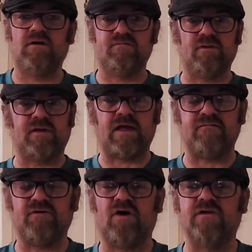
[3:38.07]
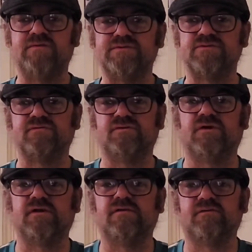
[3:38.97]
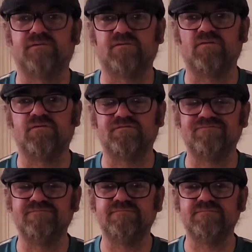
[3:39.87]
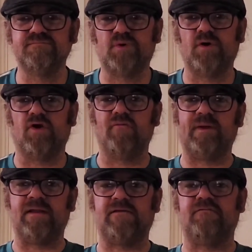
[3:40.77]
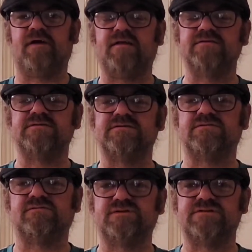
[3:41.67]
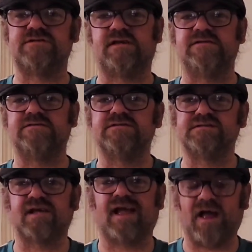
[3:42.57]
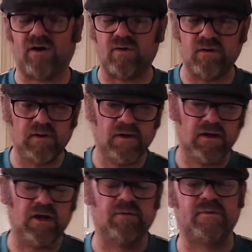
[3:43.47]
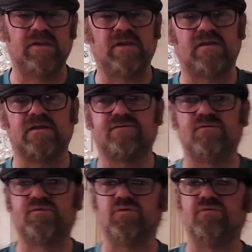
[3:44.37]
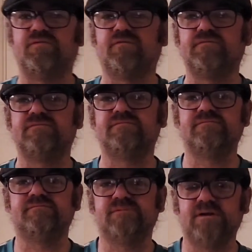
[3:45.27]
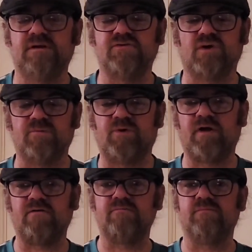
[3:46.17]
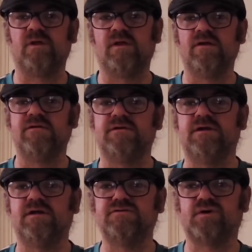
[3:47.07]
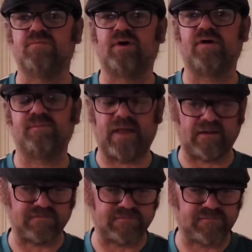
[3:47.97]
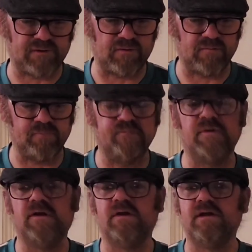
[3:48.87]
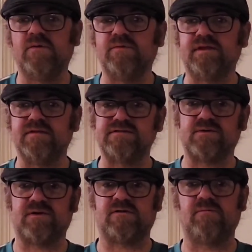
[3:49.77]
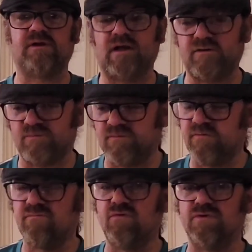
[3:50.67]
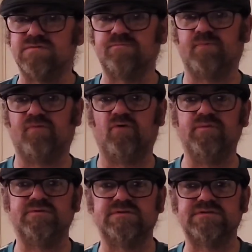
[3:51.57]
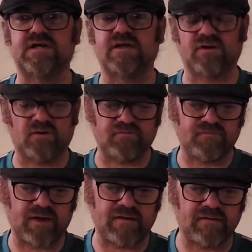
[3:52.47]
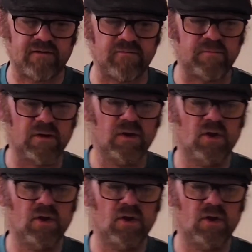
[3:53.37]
even though Canvey Island was sort of looking to sort of put a lot of men in defence and sort of just see it out, they had to sort of try and break them down. So we did. So we carried on with a good performance in the second half, and